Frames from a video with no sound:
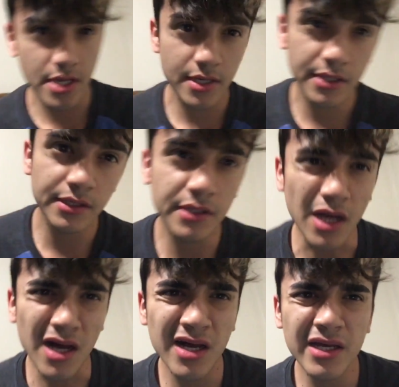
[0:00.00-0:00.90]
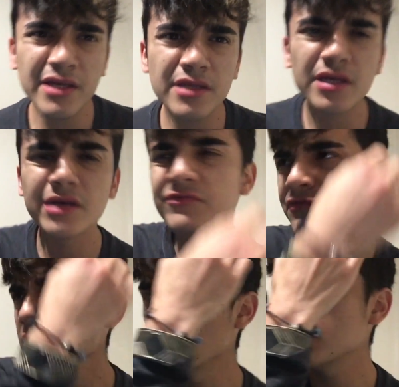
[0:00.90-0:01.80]
And I
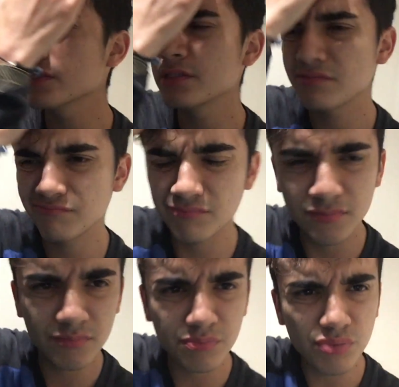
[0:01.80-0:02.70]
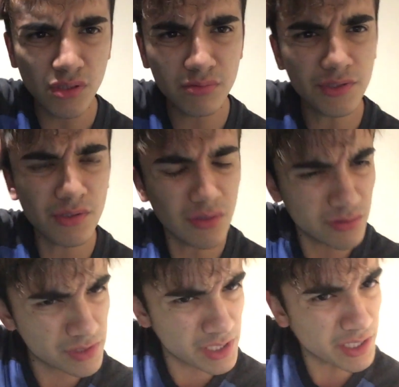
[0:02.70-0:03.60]
haven't vlogged probably the
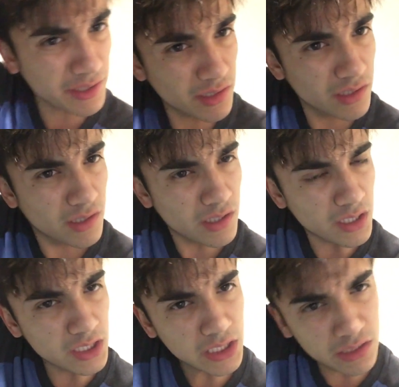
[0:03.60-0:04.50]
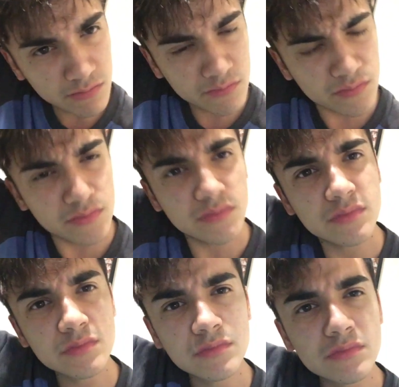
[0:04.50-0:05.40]
whole day. Um,
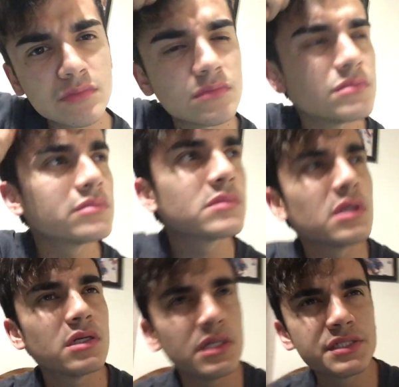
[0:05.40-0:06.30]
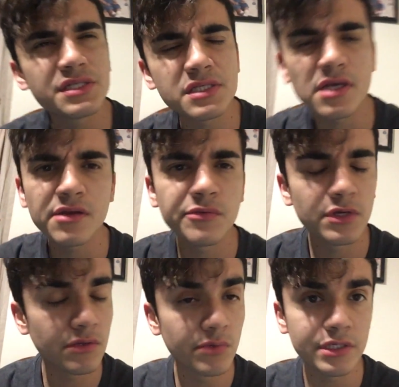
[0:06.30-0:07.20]
I just had a
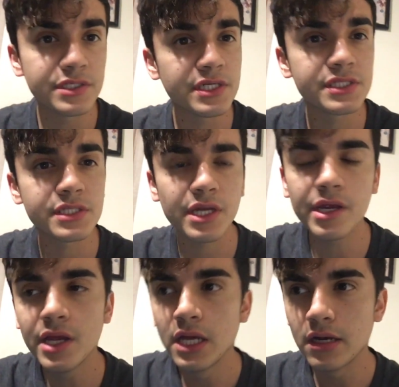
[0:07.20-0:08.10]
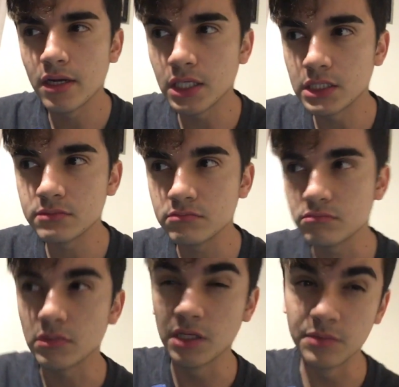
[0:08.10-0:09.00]
really weird day today. Um,
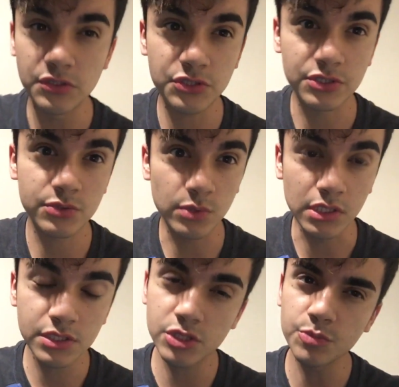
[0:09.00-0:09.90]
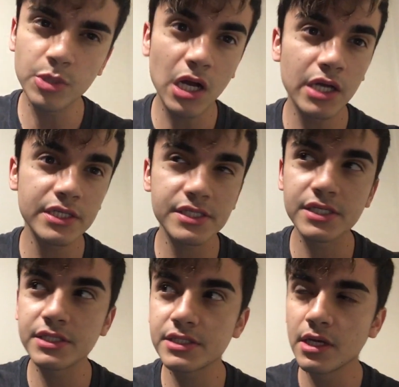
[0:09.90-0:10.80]
my emotions were like super
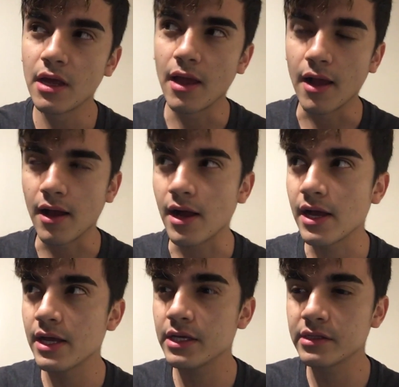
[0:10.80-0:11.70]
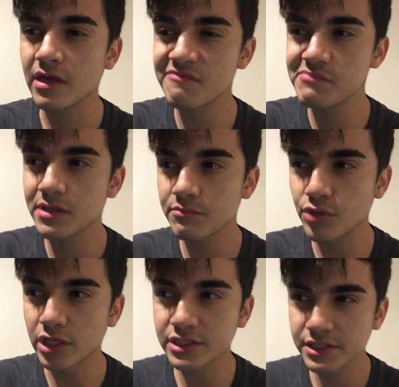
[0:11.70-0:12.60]
heightened and I've been
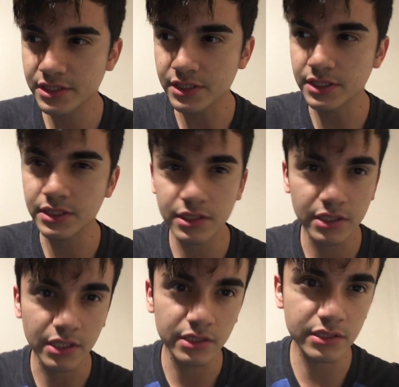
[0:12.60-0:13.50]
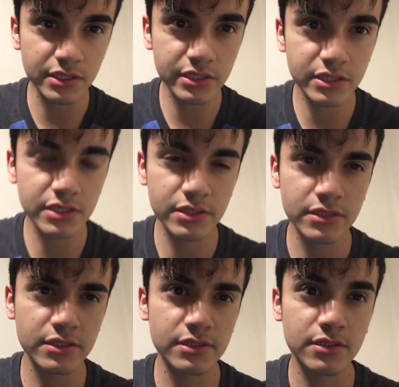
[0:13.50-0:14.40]
practicing this
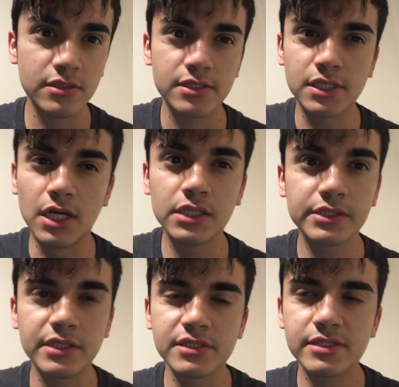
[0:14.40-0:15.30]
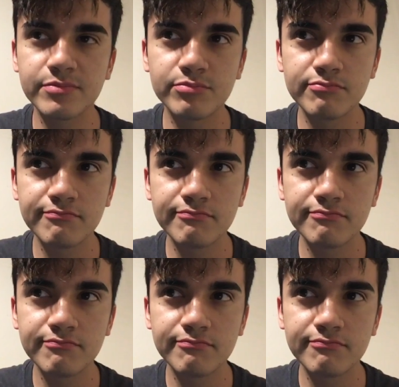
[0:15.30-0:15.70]
song that's